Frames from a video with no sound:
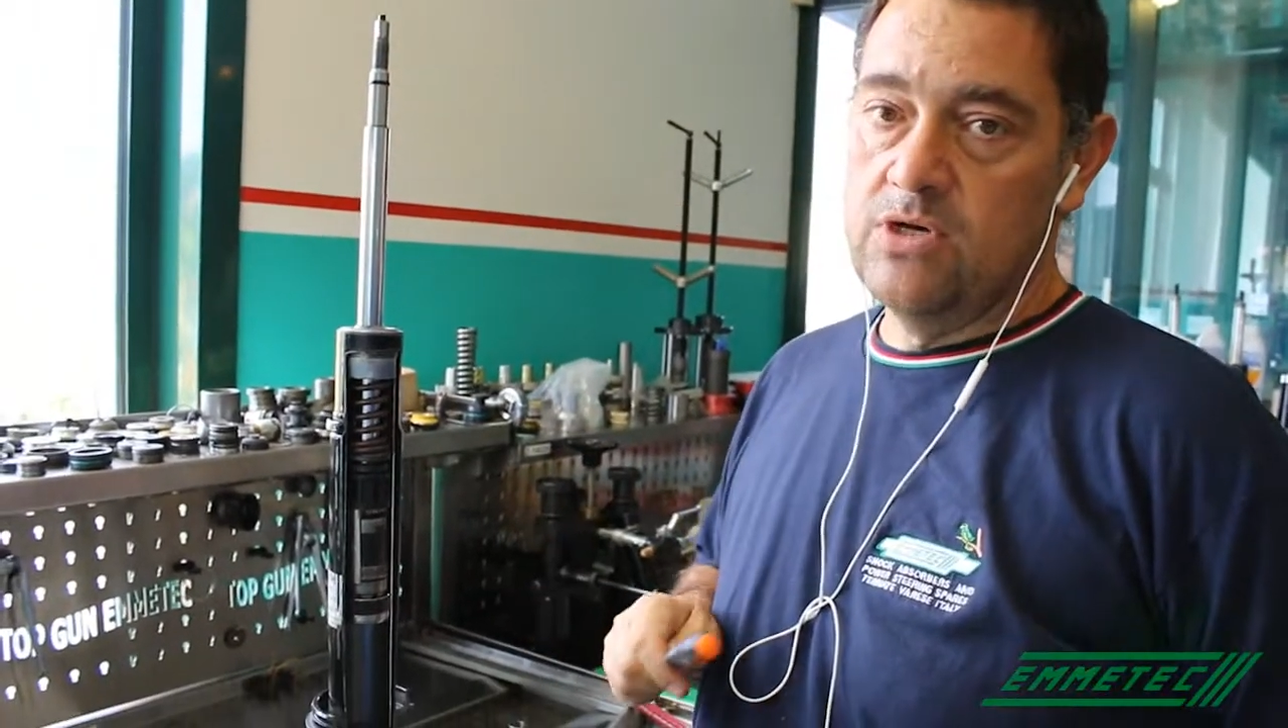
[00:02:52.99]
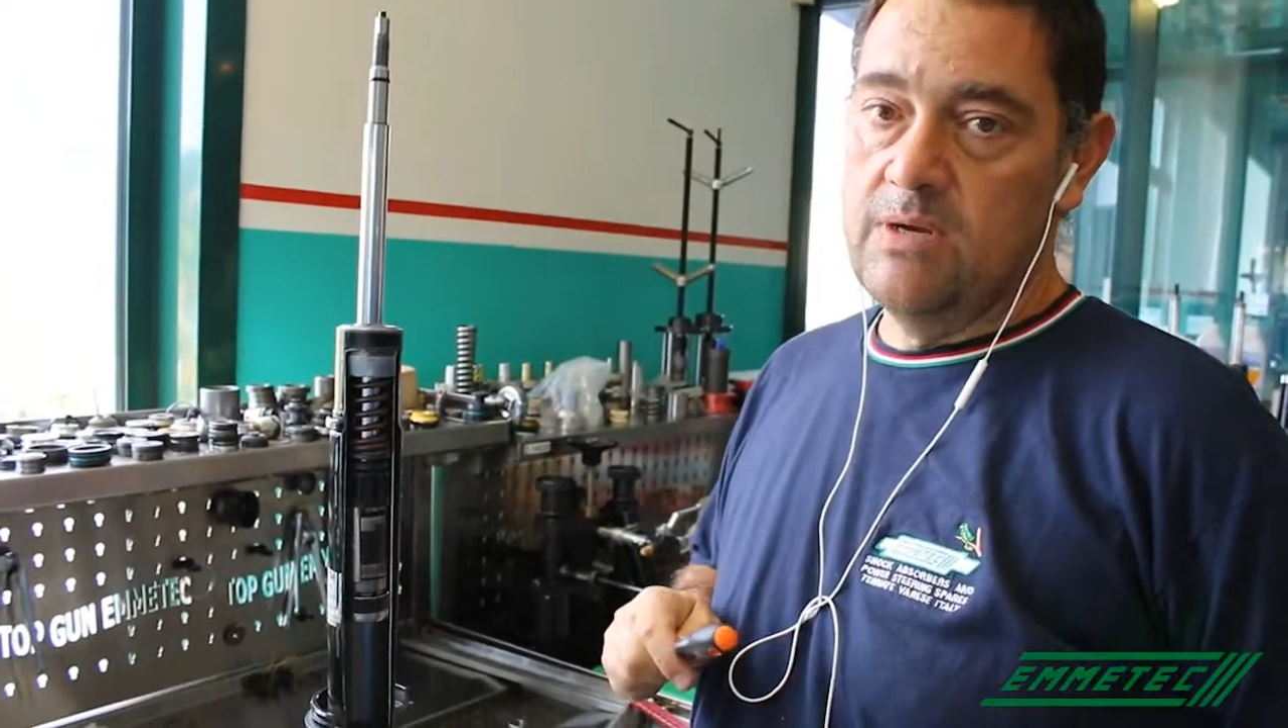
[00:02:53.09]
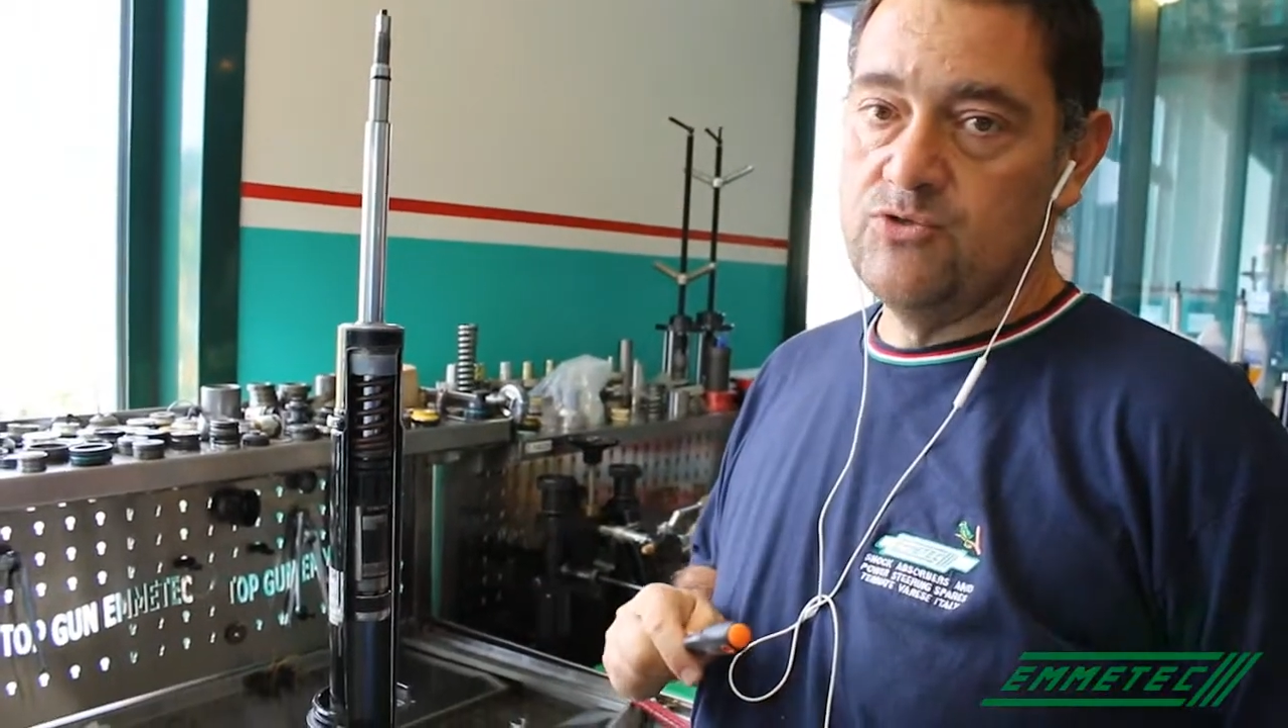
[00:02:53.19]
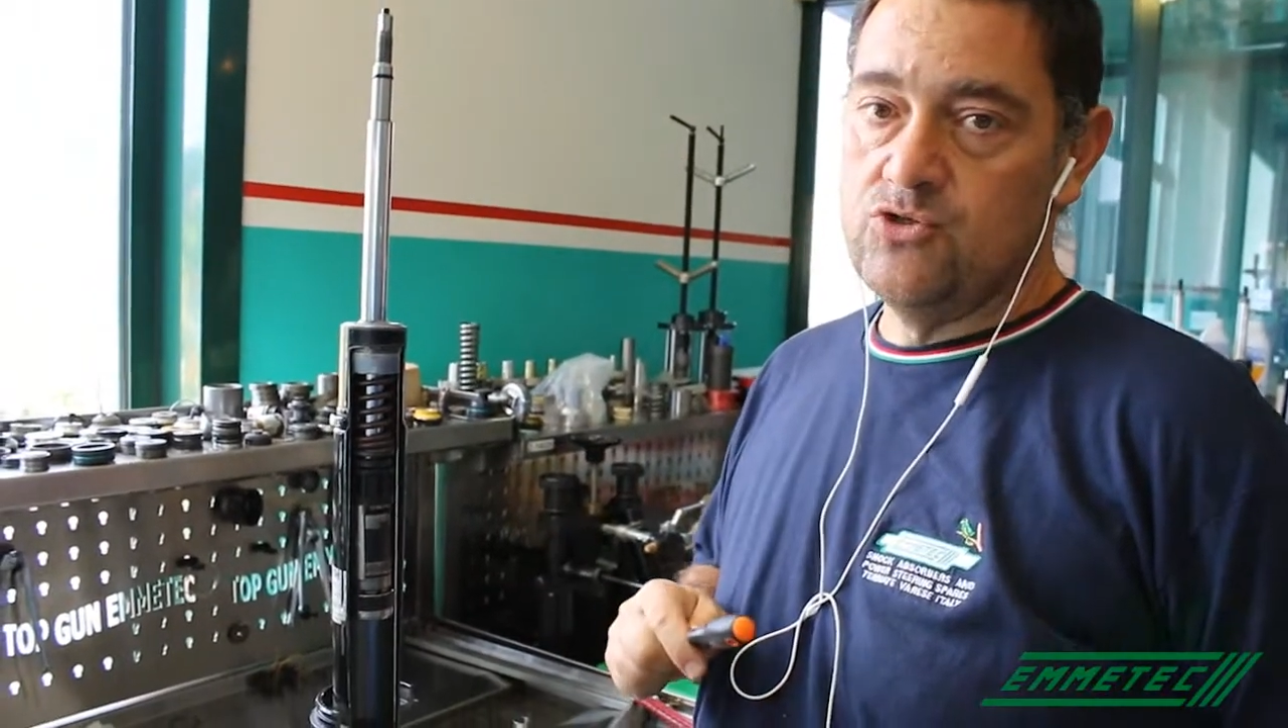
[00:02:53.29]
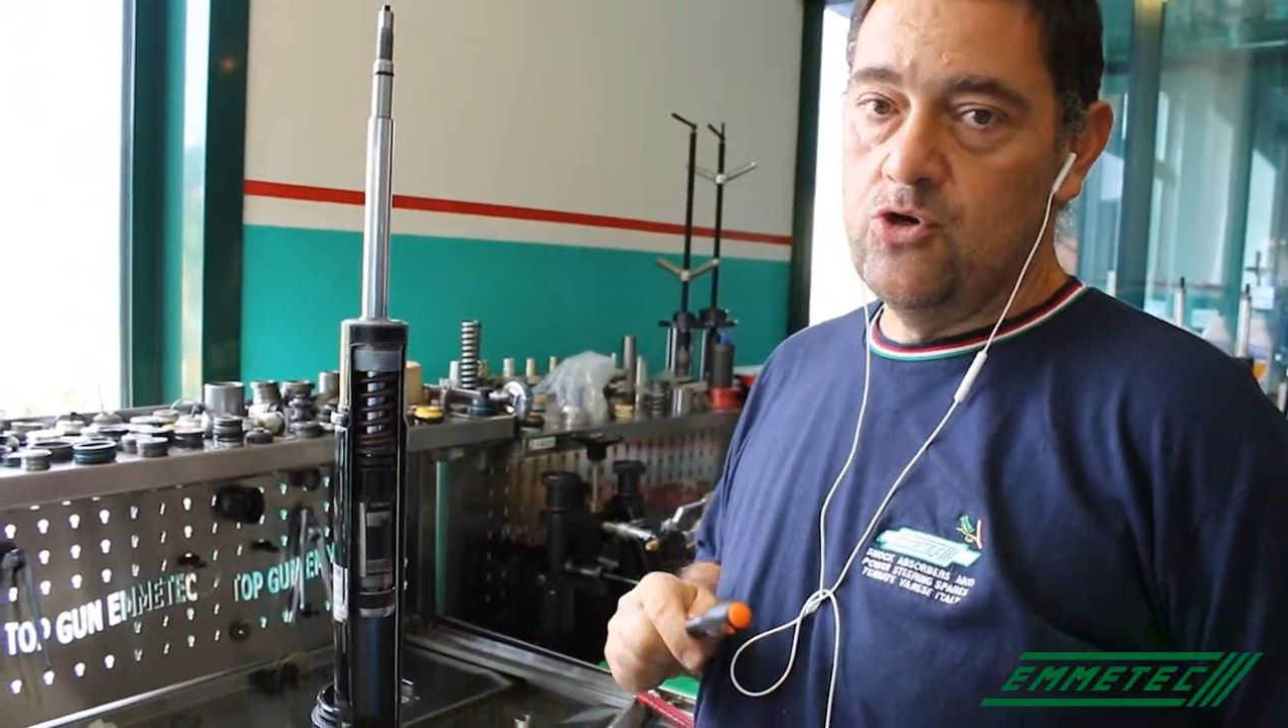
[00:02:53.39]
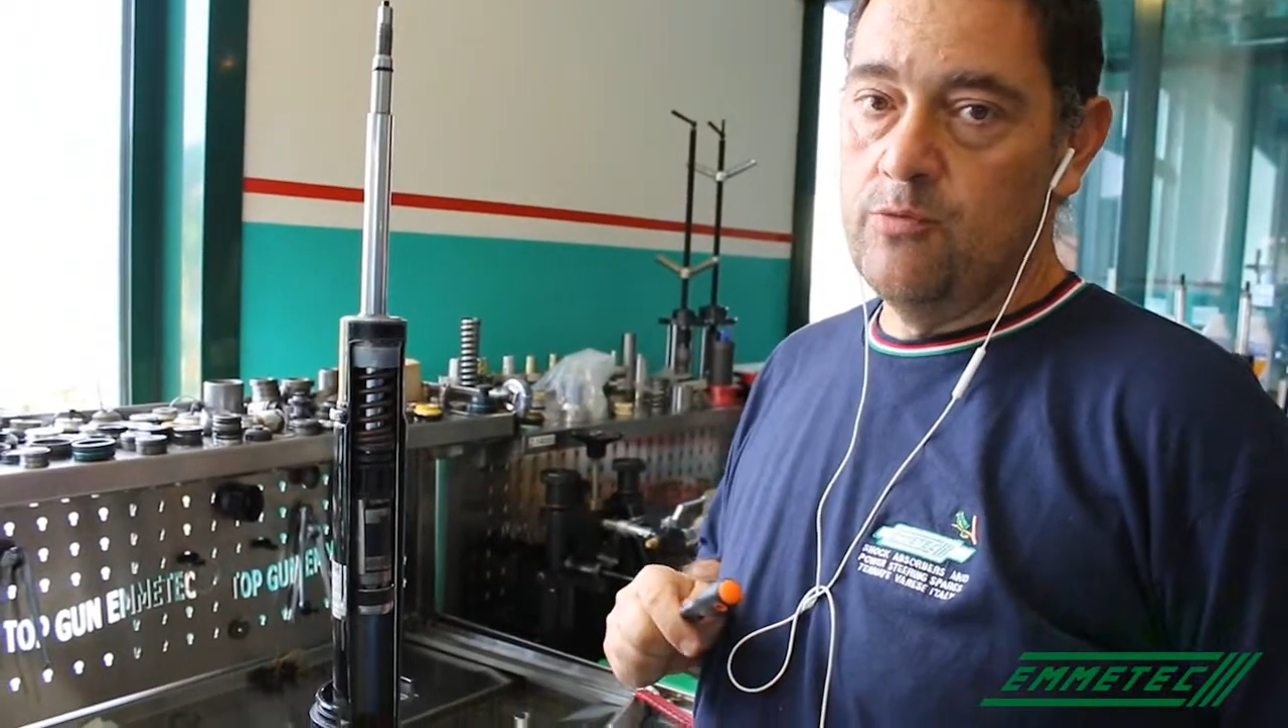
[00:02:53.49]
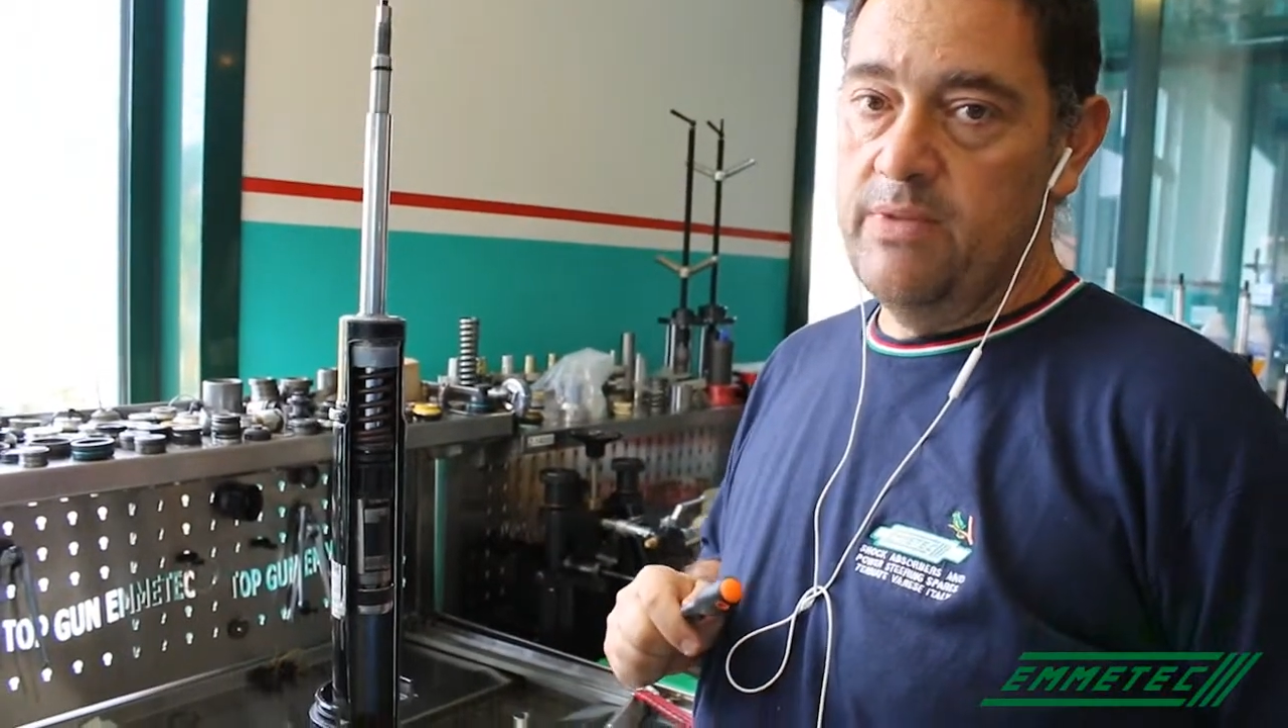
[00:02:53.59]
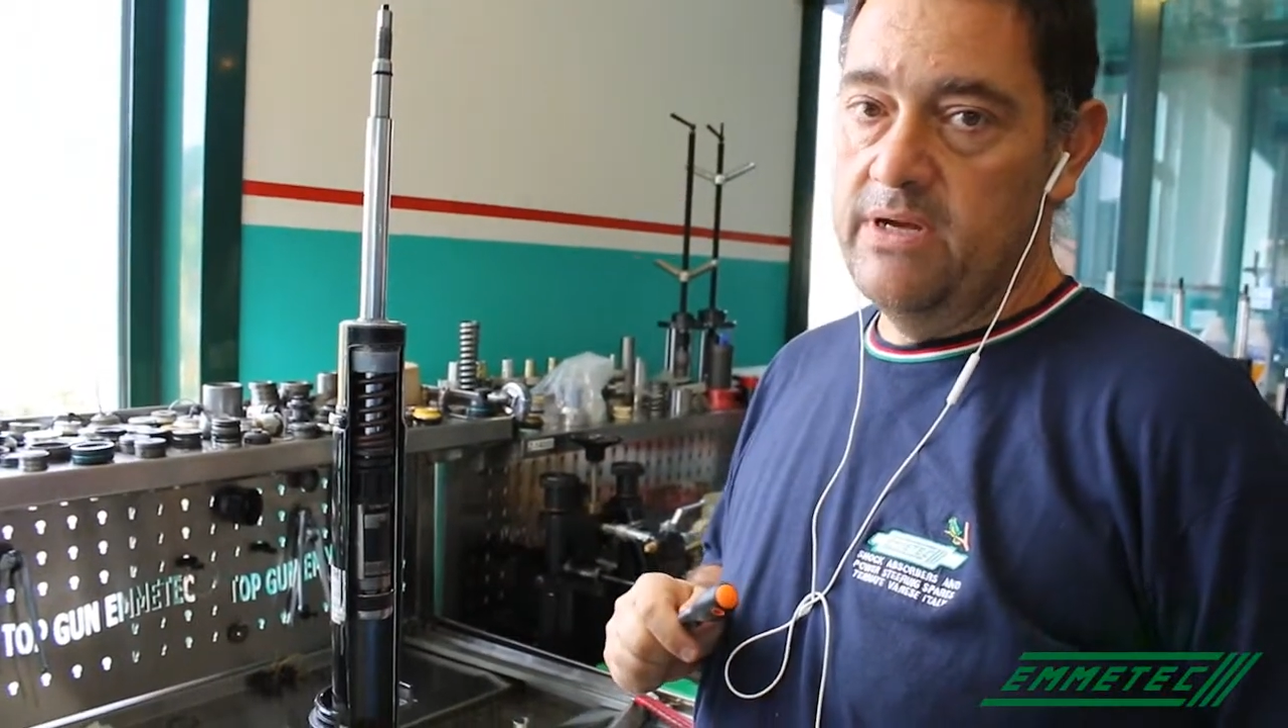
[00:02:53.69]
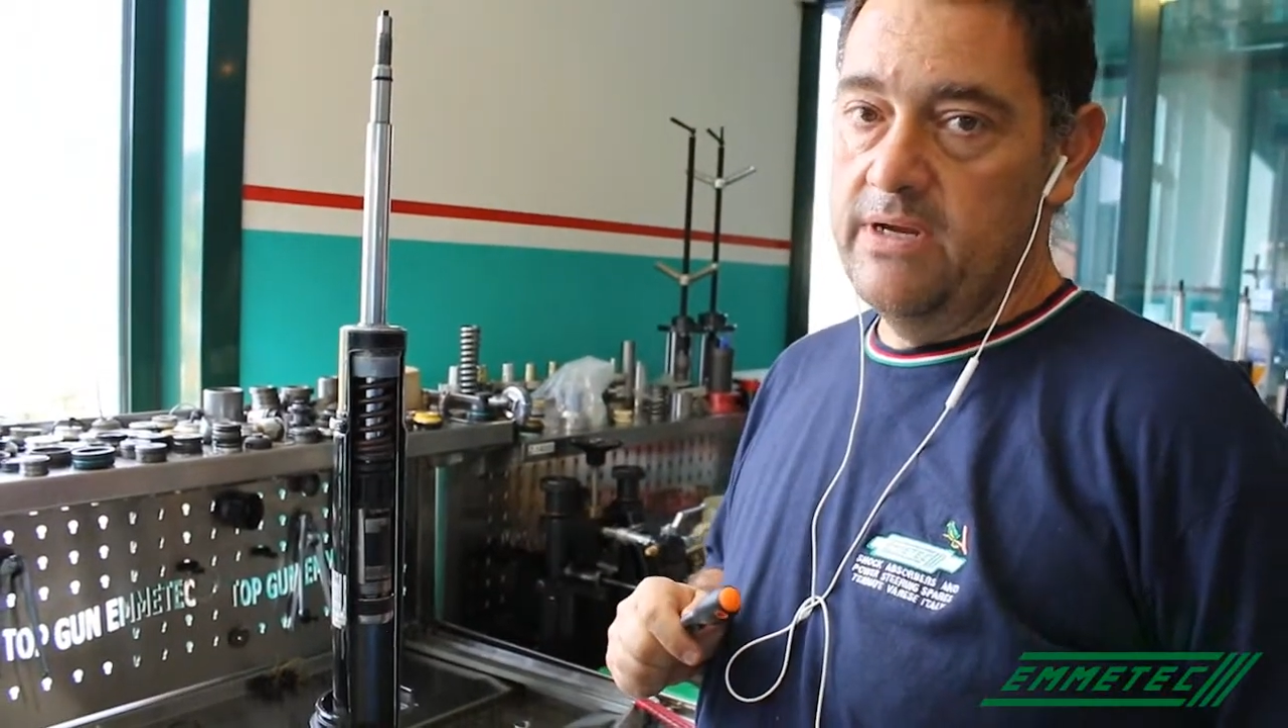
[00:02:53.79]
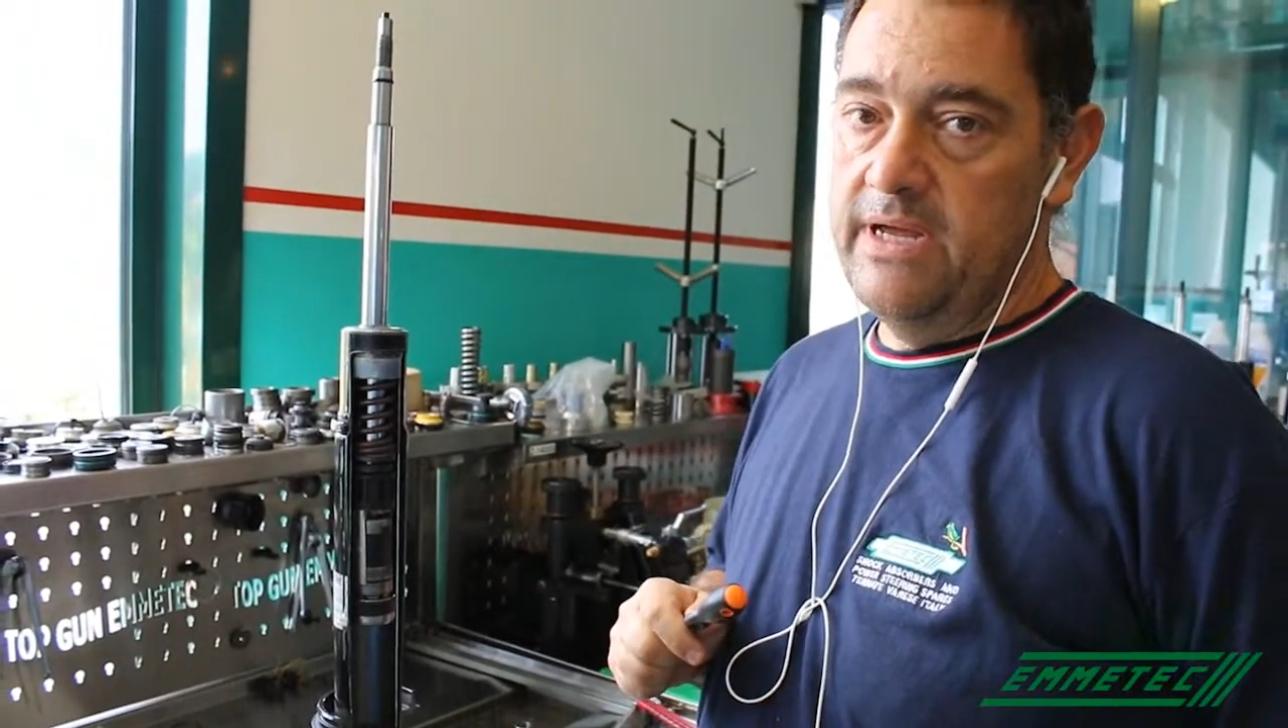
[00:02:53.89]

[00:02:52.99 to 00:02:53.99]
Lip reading: absorber